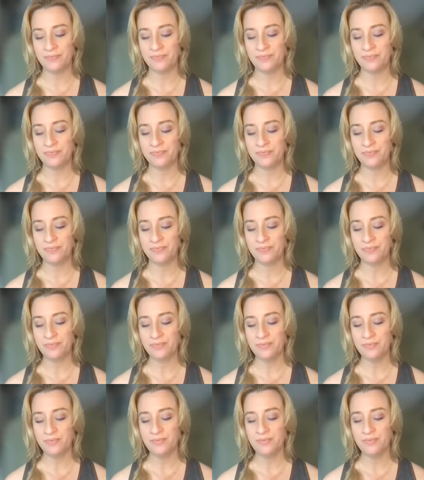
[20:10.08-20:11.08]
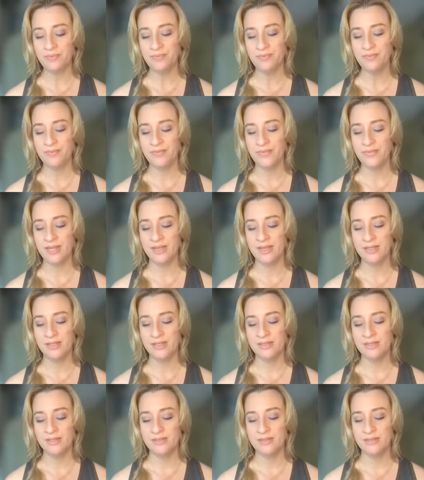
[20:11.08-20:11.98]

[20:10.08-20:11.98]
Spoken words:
[no speech]